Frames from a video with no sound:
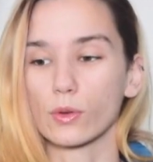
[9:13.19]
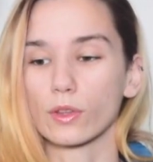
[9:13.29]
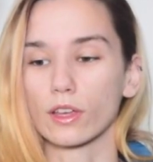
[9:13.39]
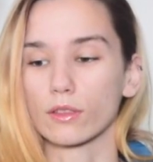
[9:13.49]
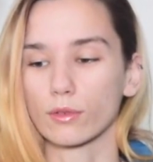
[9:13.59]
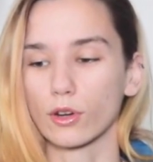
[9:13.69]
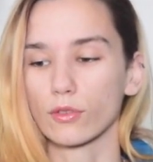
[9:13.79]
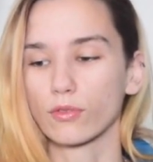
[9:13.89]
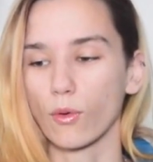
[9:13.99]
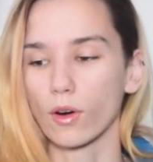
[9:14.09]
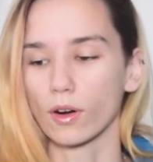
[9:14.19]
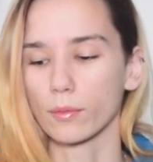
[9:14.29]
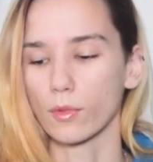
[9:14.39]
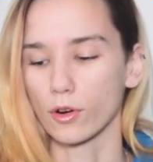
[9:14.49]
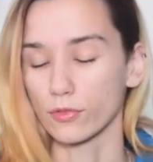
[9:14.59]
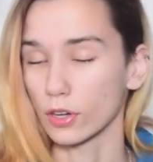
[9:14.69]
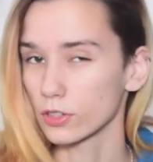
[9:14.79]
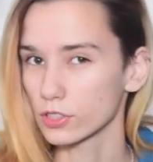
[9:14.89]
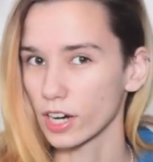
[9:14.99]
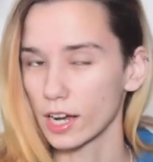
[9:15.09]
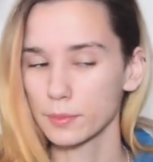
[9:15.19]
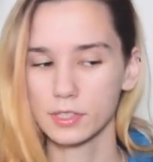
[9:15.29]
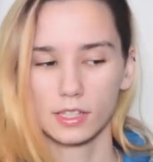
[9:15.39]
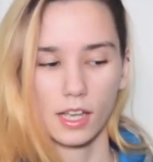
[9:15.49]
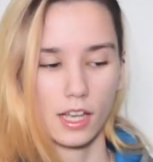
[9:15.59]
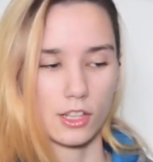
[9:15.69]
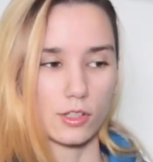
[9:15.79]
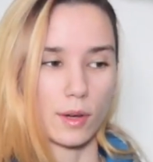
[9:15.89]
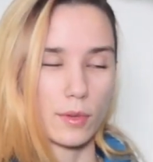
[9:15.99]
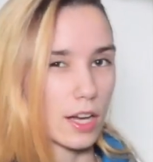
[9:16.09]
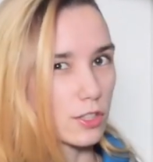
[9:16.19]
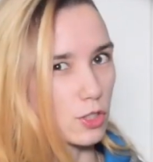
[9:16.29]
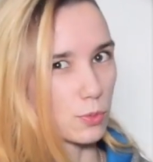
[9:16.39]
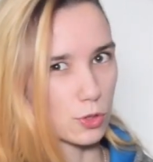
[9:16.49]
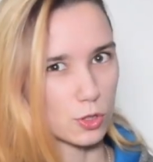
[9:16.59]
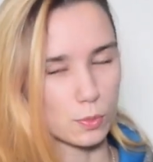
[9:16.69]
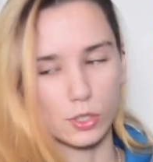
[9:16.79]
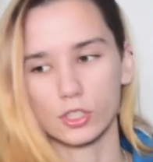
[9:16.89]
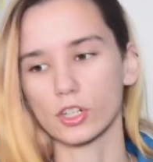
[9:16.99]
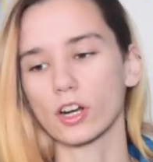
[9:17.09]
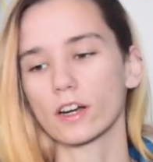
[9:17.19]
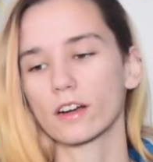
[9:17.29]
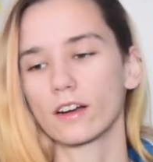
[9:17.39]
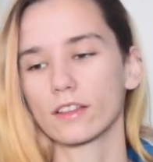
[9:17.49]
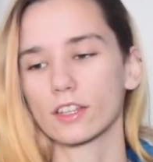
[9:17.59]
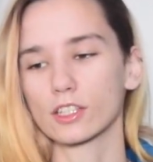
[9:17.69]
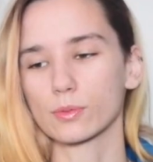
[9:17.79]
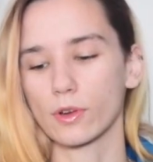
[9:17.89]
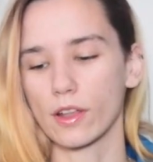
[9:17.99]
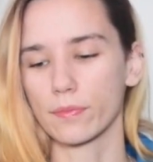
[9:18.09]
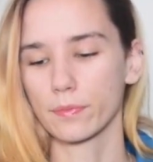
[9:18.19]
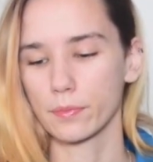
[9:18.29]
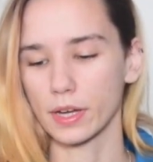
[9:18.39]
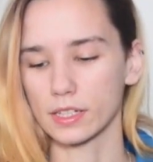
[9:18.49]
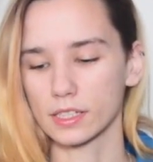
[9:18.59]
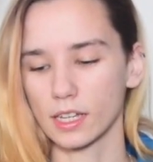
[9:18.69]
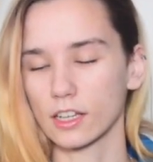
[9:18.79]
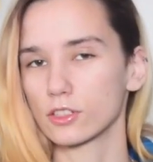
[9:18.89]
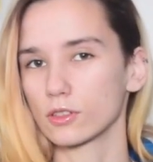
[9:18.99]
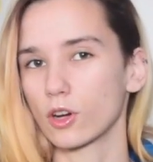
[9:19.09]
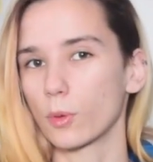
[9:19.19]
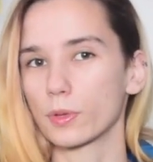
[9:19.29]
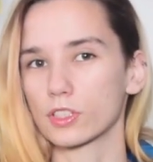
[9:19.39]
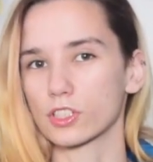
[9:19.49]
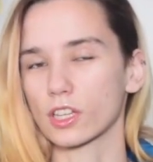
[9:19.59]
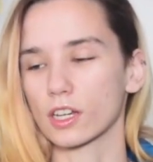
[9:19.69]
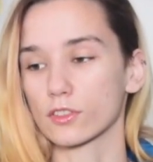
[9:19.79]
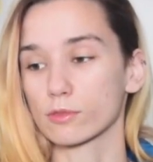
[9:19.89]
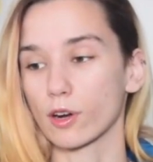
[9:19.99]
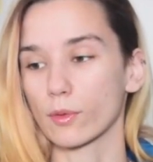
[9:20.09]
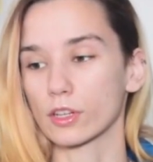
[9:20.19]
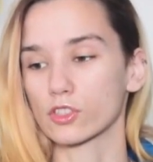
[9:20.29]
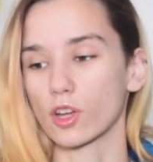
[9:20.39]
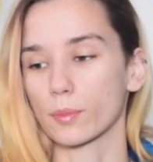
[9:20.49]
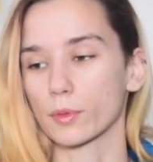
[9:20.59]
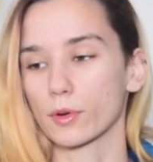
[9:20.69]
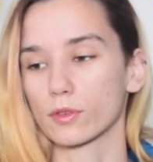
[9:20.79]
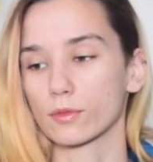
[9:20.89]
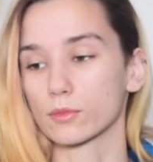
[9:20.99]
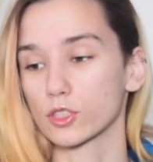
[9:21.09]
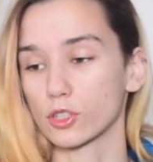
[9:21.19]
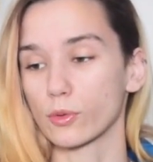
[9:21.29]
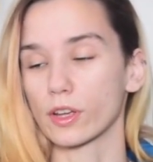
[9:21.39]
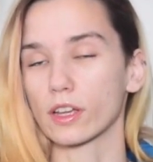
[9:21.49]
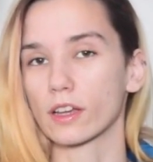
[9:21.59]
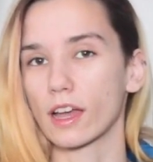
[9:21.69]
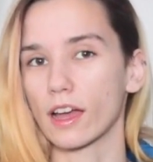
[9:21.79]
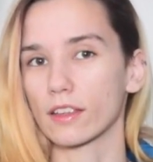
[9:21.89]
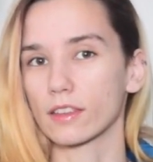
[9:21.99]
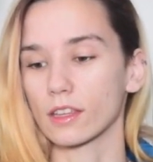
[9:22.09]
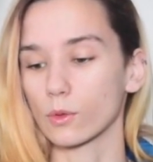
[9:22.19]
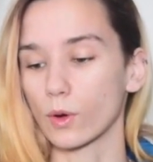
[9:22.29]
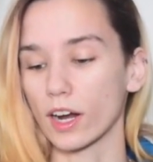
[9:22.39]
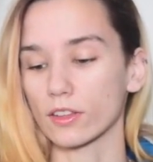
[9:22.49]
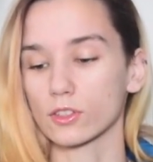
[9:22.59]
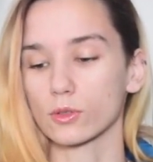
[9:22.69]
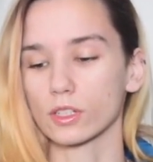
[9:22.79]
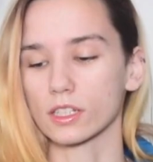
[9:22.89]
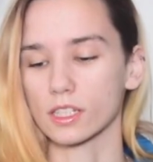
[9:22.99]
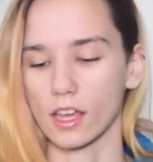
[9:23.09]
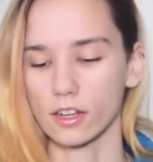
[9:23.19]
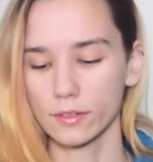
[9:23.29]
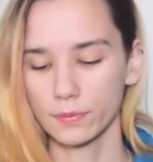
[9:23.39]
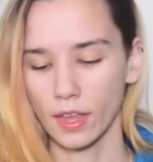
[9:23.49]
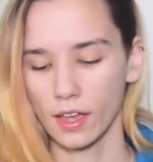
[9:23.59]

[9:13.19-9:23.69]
you like 3 or 4 more finger traps. So I'm not super sure on this one, but I do hope it's just kind of a smart way to stop your bird from chewing at the wire that's holding it together.